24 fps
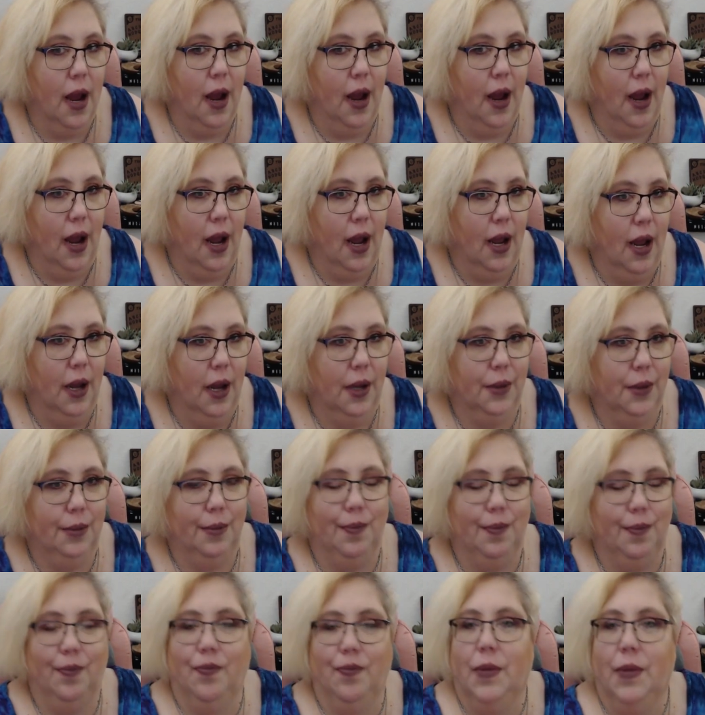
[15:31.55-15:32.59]

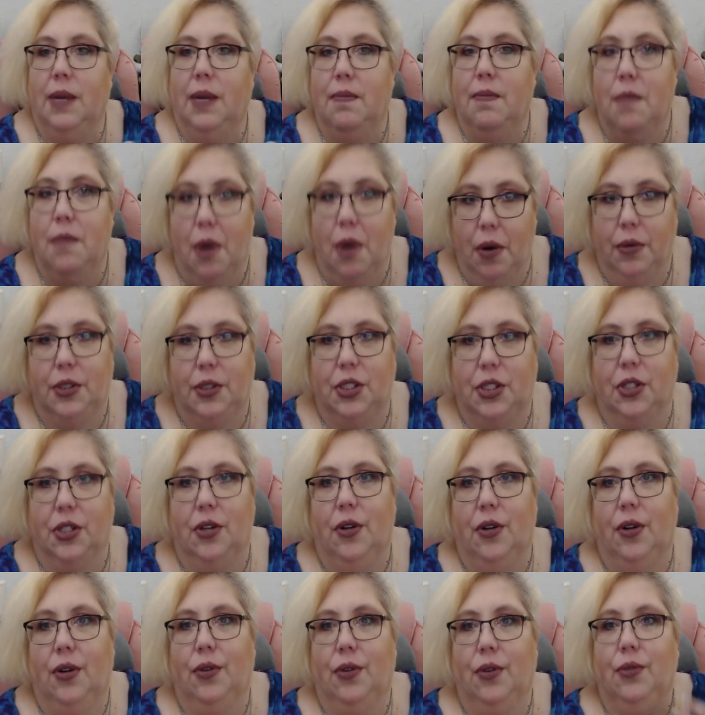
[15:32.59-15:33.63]

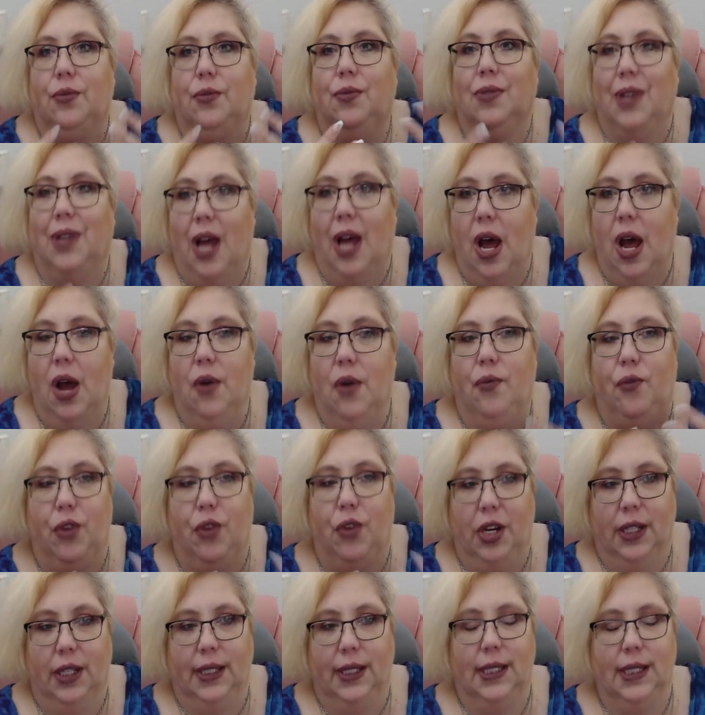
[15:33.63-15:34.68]
emotional love
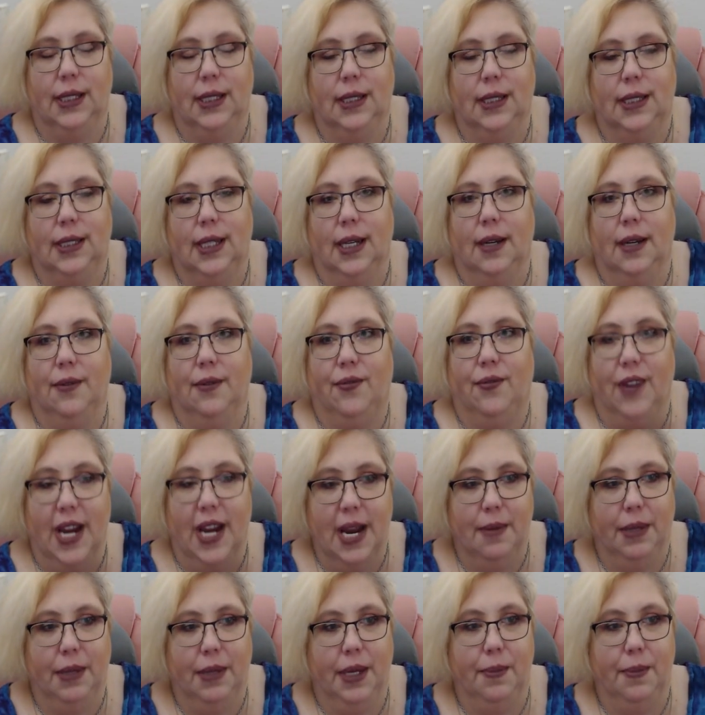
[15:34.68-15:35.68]
feelings and family,